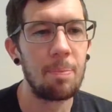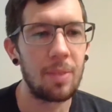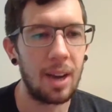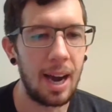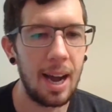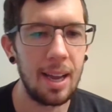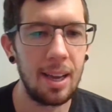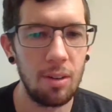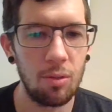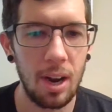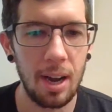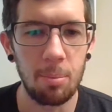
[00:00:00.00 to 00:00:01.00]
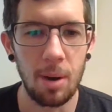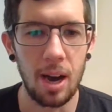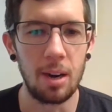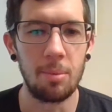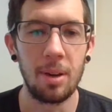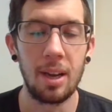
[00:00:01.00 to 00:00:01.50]
I hit rock
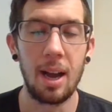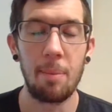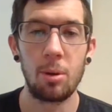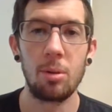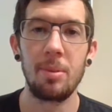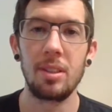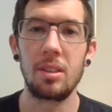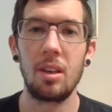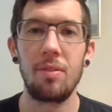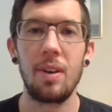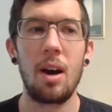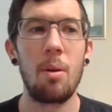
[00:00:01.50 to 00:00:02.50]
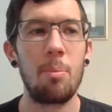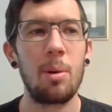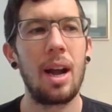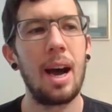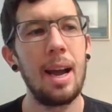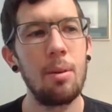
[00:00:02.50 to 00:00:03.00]
bottom and I pulled myself out. But
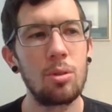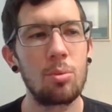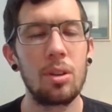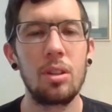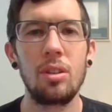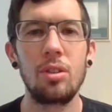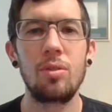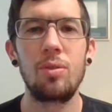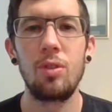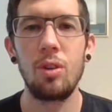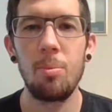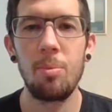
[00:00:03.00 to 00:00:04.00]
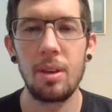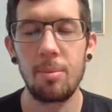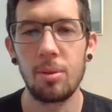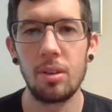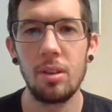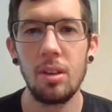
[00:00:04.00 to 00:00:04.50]
I was one of those few
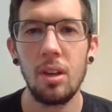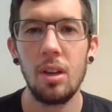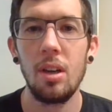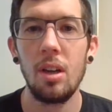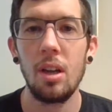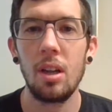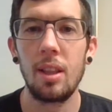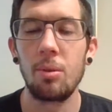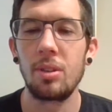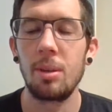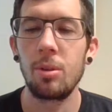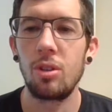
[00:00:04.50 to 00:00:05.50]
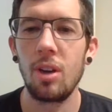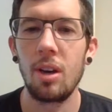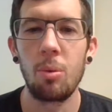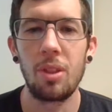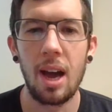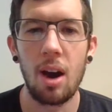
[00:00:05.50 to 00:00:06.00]
people that was able to do that
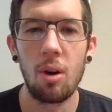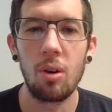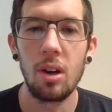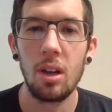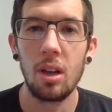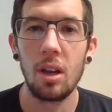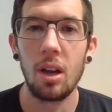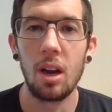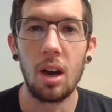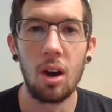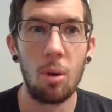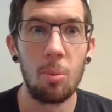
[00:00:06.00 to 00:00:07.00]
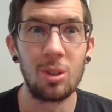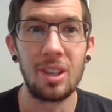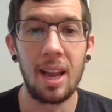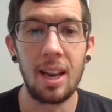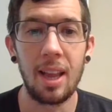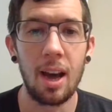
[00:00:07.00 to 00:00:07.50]
without almost
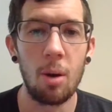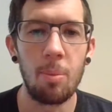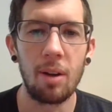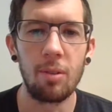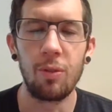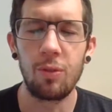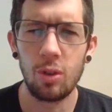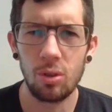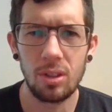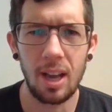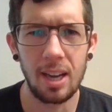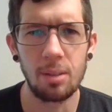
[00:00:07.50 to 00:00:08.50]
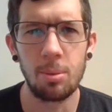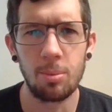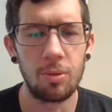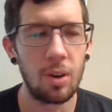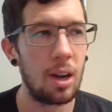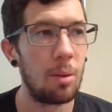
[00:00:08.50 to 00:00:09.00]
any help. I refused to ask people
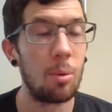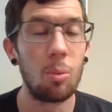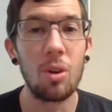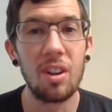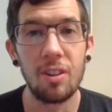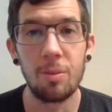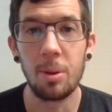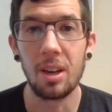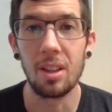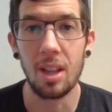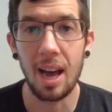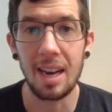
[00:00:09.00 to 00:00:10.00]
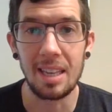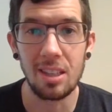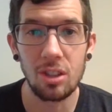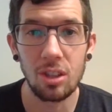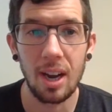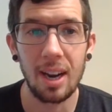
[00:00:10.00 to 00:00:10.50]
for help. Would it have been a lot
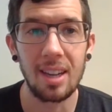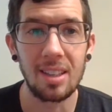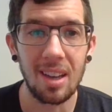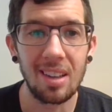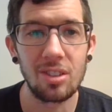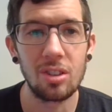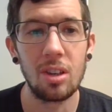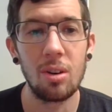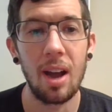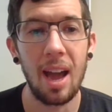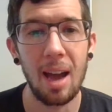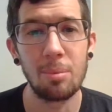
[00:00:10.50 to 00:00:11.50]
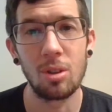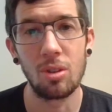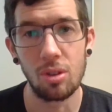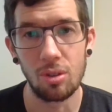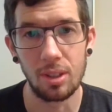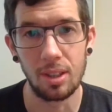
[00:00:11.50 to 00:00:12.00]
easier had I done so?
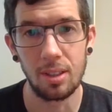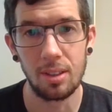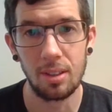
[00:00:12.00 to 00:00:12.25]
Absolutely.